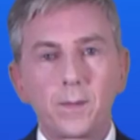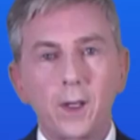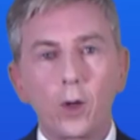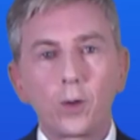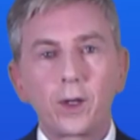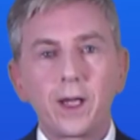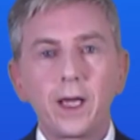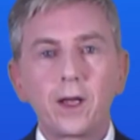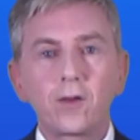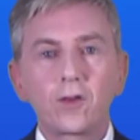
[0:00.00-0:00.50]

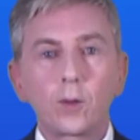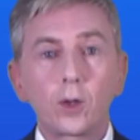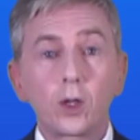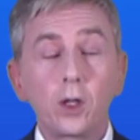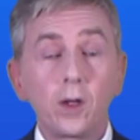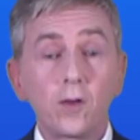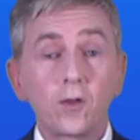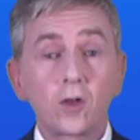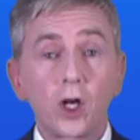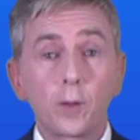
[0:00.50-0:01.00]
Okay, so we're
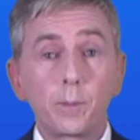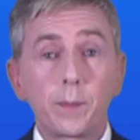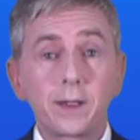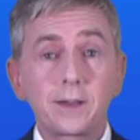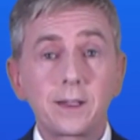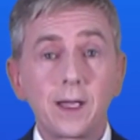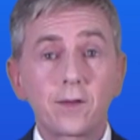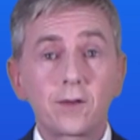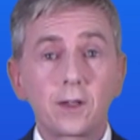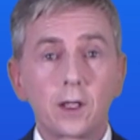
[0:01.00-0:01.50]
going to start by
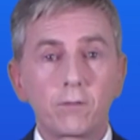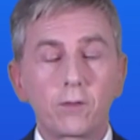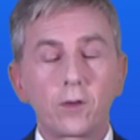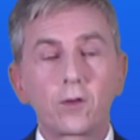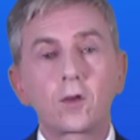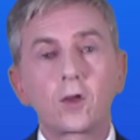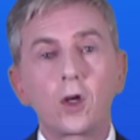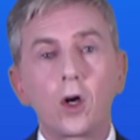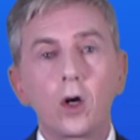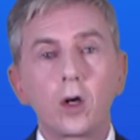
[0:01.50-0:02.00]
testing for
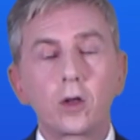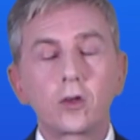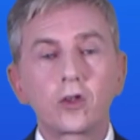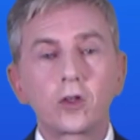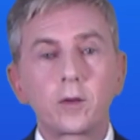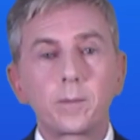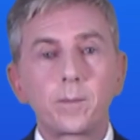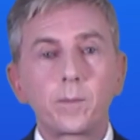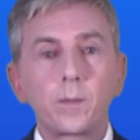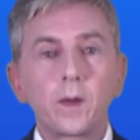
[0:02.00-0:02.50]

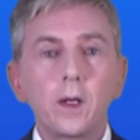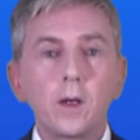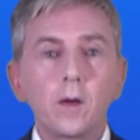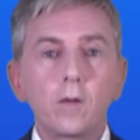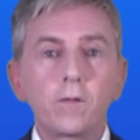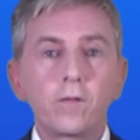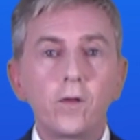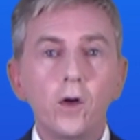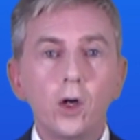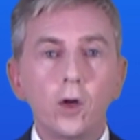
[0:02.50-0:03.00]
starch.
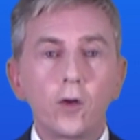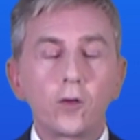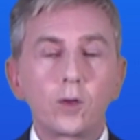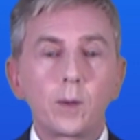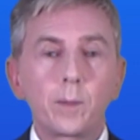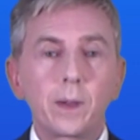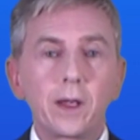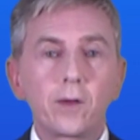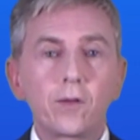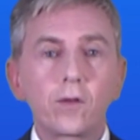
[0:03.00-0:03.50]
First, we
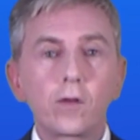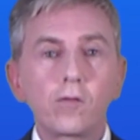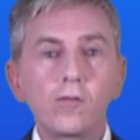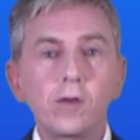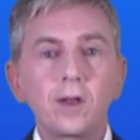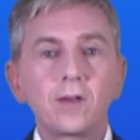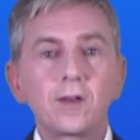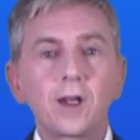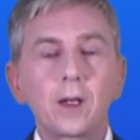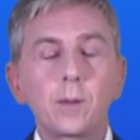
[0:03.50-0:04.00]
place
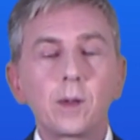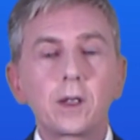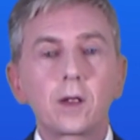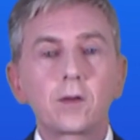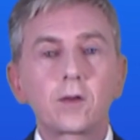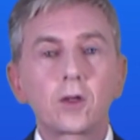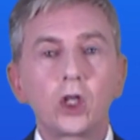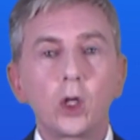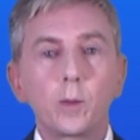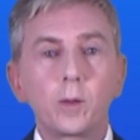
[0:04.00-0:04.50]
3
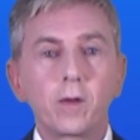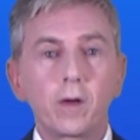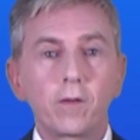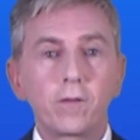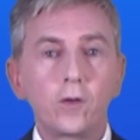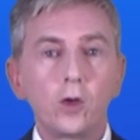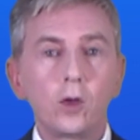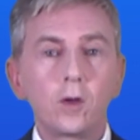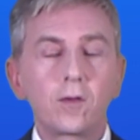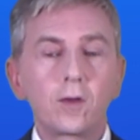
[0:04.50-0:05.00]
cm³ of our
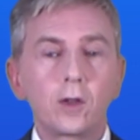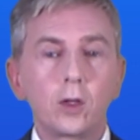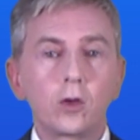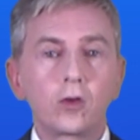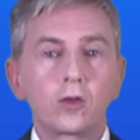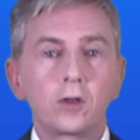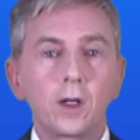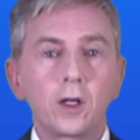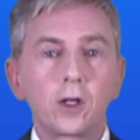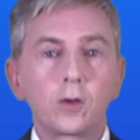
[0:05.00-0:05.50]
food
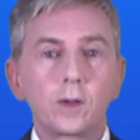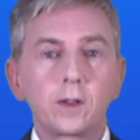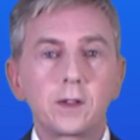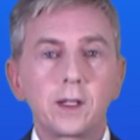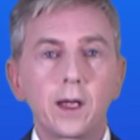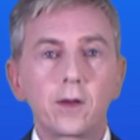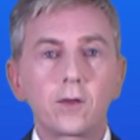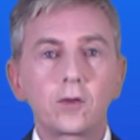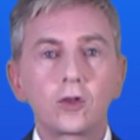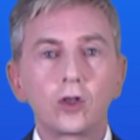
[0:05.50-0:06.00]
solution into a
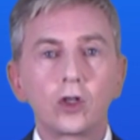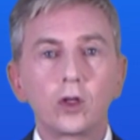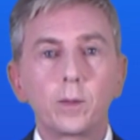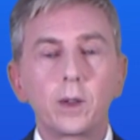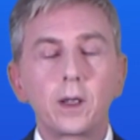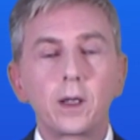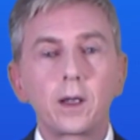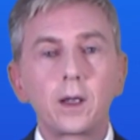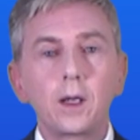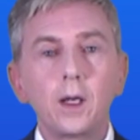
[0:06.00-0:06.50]
test tube.
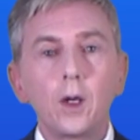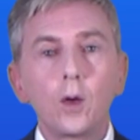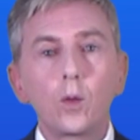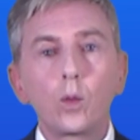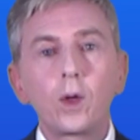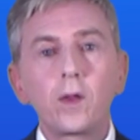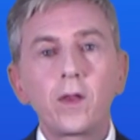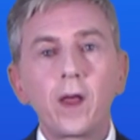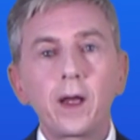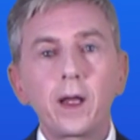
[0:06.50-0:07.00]

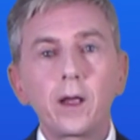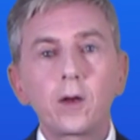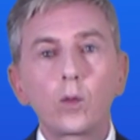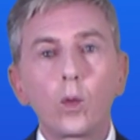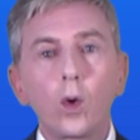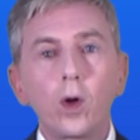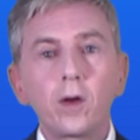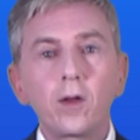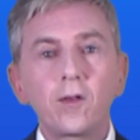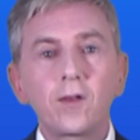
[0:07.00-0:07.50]
We then add
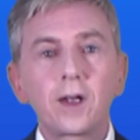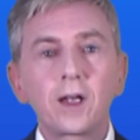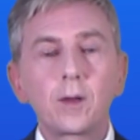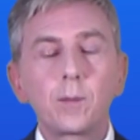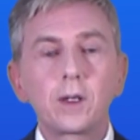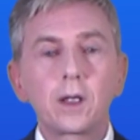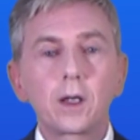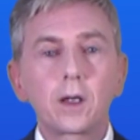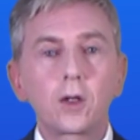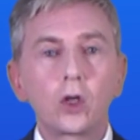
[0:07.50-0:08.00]
1
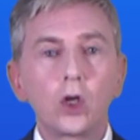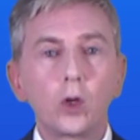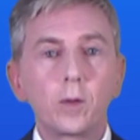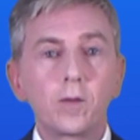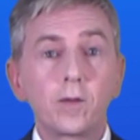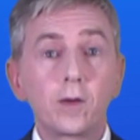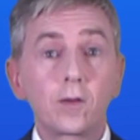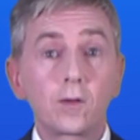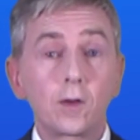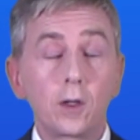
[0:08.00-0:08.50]
cm³
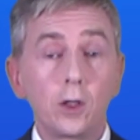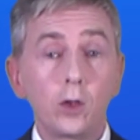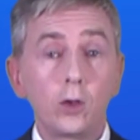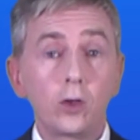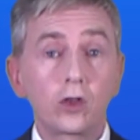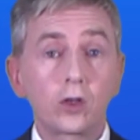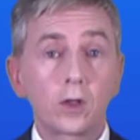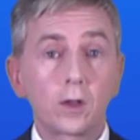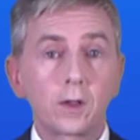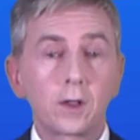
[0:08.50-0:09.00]
of a
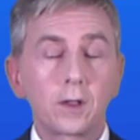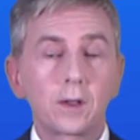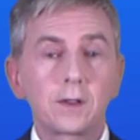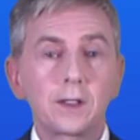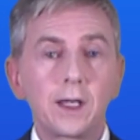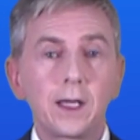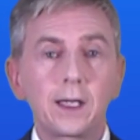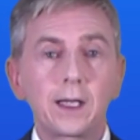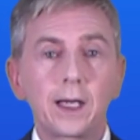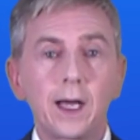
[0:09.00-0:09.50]
solution
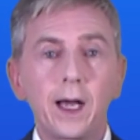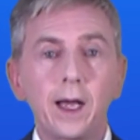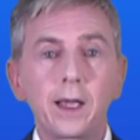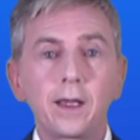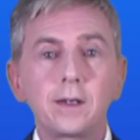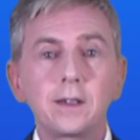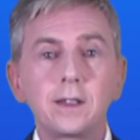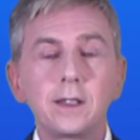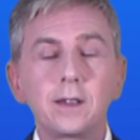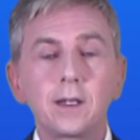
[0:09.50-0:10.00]
containing
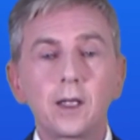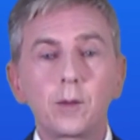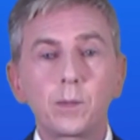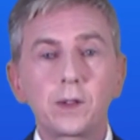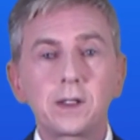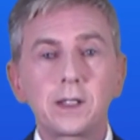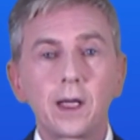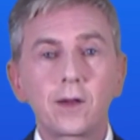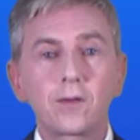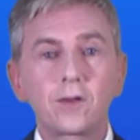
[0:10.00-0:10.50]
iodine and
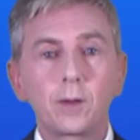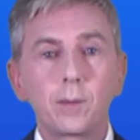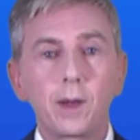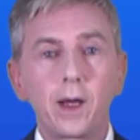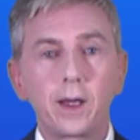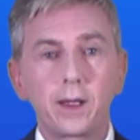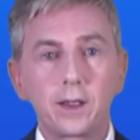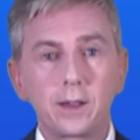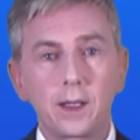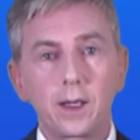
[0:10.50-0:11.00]
potassium
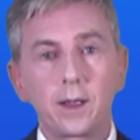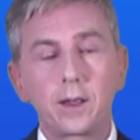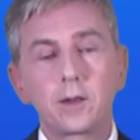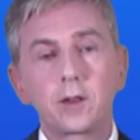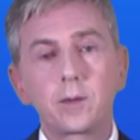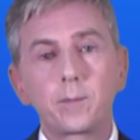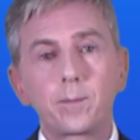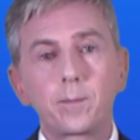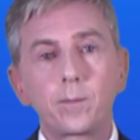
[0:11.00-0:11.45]
iodide.